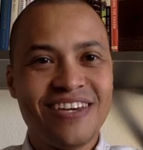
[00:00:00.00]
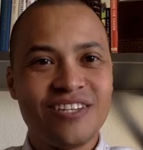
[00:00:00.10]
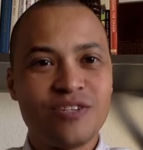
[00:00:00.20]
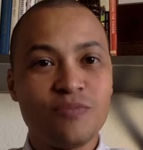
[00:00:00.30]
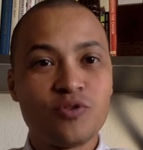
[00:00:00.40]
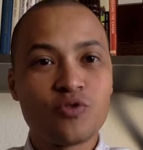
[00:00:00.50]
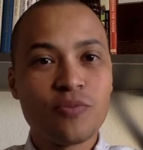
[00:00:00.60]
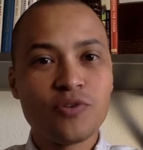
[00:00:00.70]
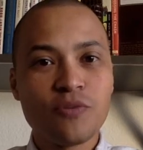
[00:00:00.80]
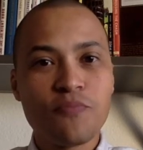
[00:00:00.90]

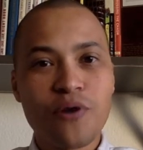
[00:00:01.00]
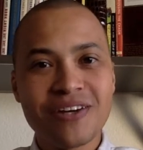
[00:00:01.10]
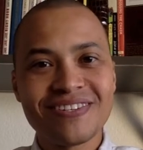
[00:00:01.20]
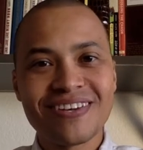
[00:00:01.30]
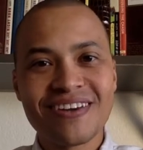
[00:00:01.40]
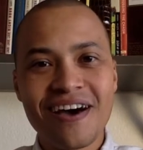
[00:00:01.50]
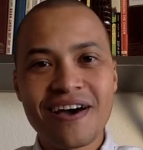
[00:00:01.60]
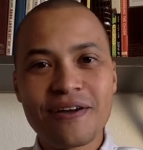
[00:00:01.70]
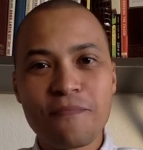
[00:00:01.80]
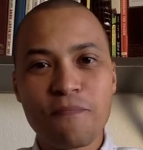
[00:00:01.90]
Subscription Pricing
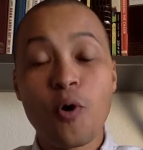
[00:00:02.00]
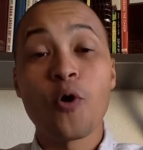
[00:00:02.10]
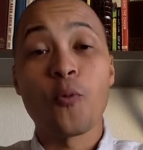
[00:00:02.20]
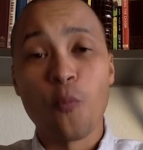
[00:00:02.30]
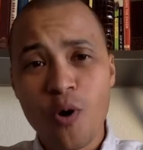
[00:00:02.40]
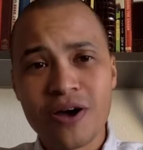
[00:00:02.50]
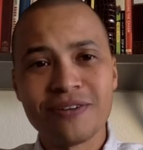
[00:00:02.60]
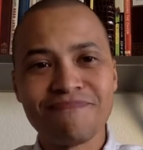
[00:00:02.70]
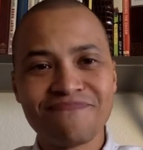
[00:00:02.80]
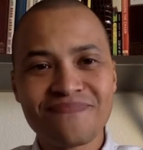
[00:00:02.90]
Guide Part
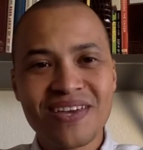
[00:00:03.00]
1.